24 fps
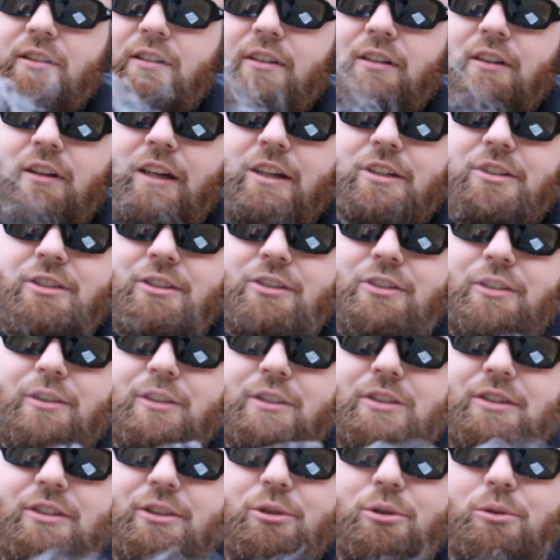That just
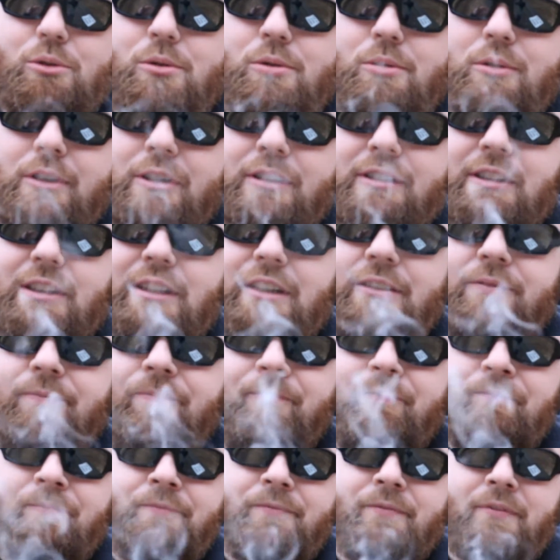looks cool right there.
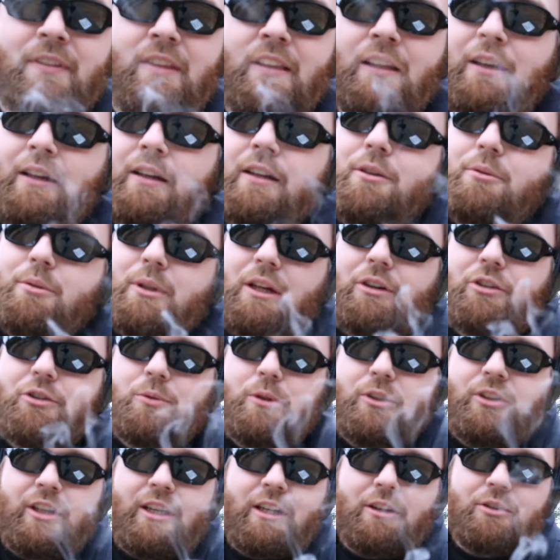That was
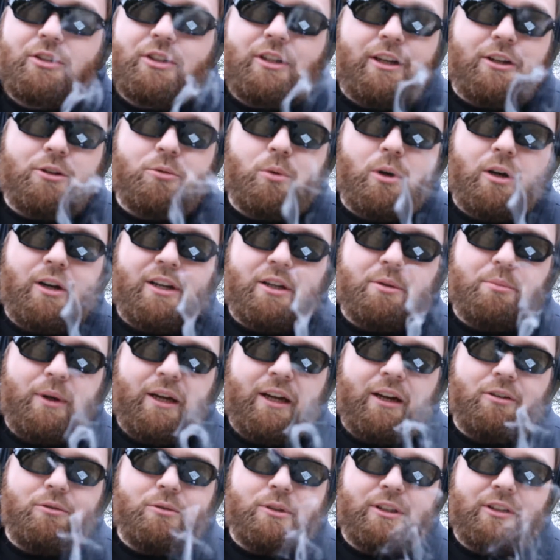one thing I was kind of worried
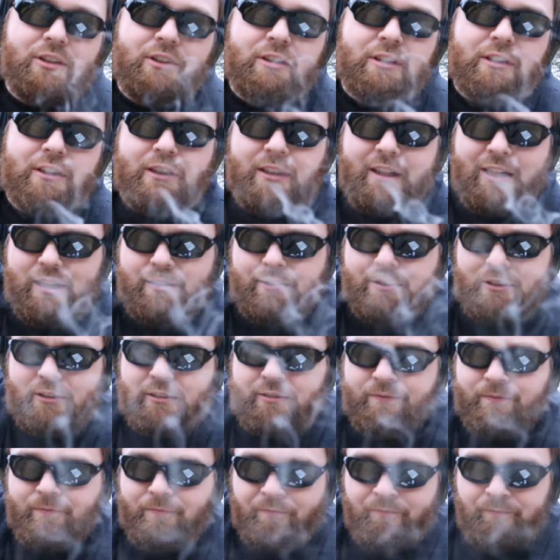about with having
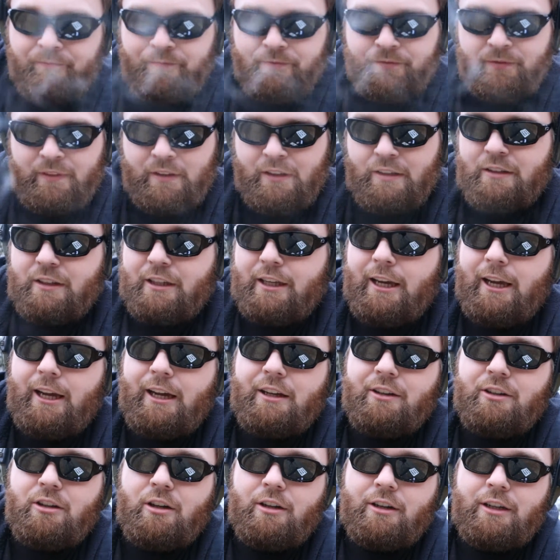the
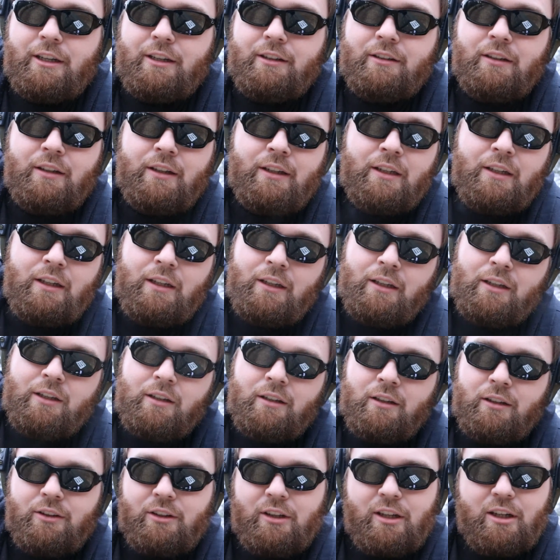can on it.
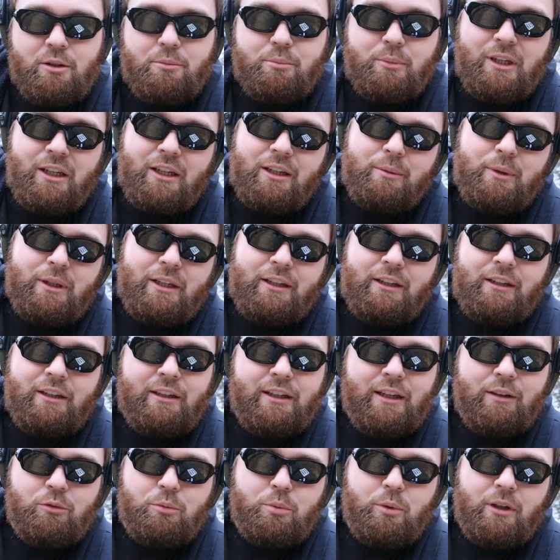Thought maybe you
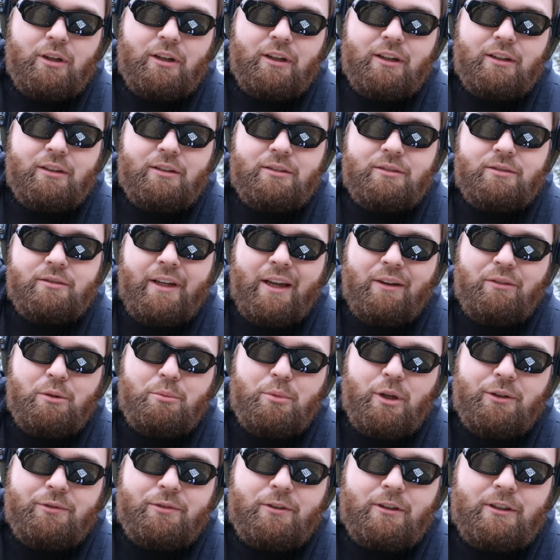have to put a heavy
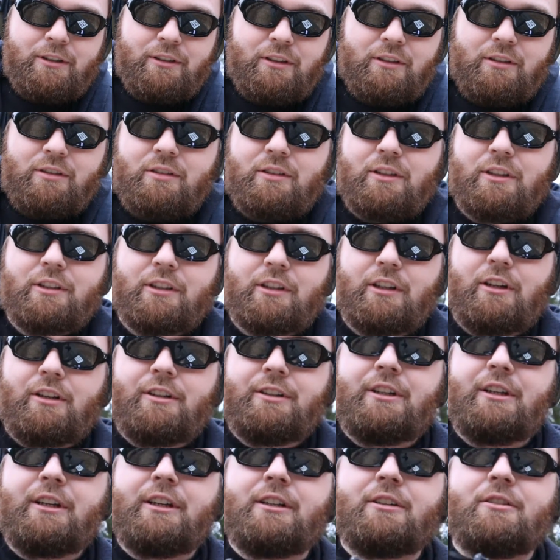buffer in the gun
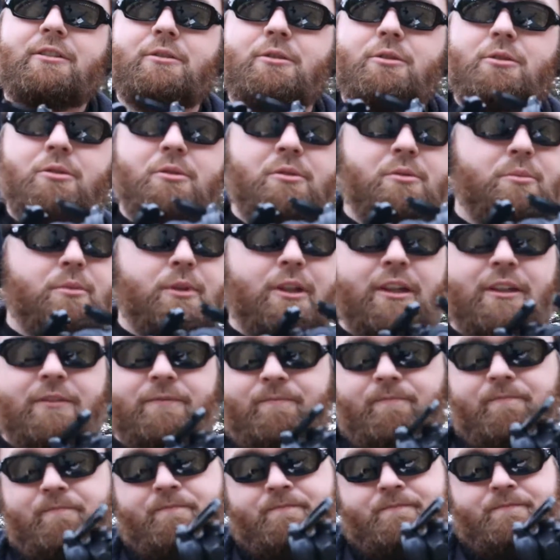here, but
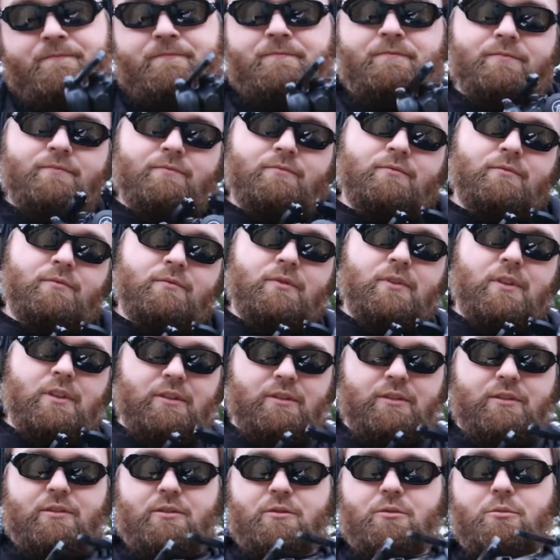
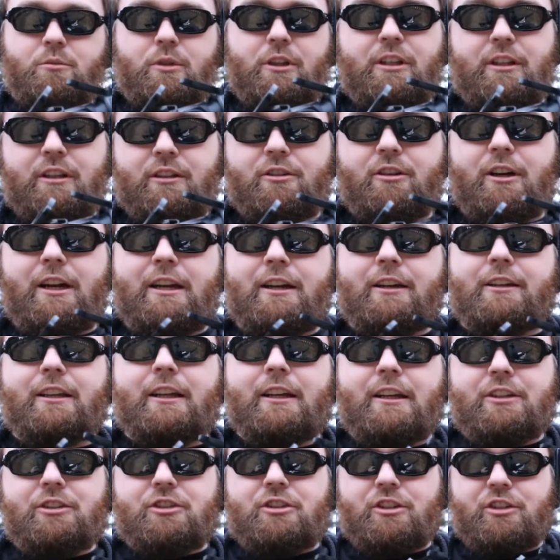I mean, granted that
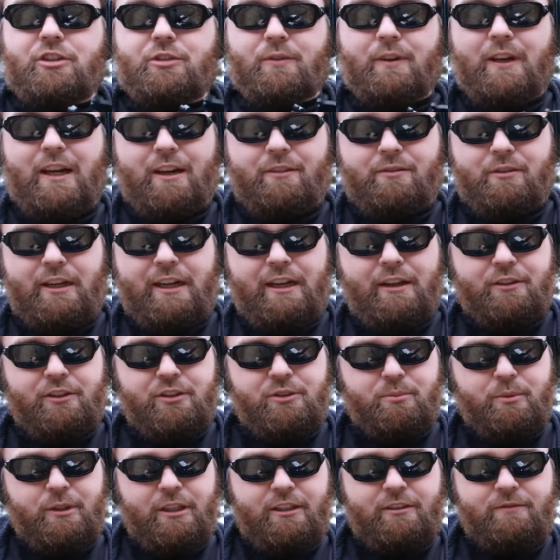is just 5 rounds,
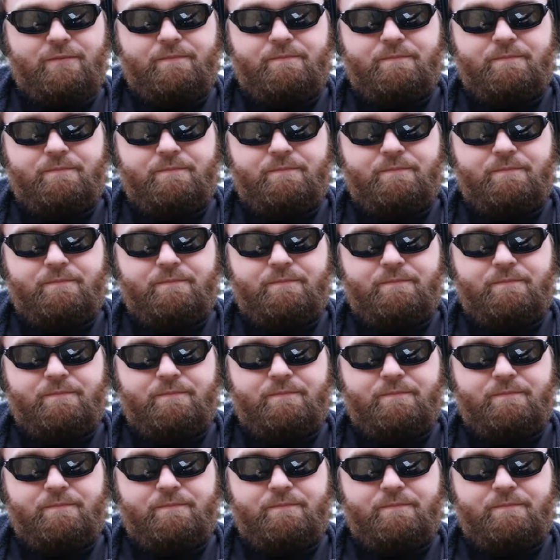but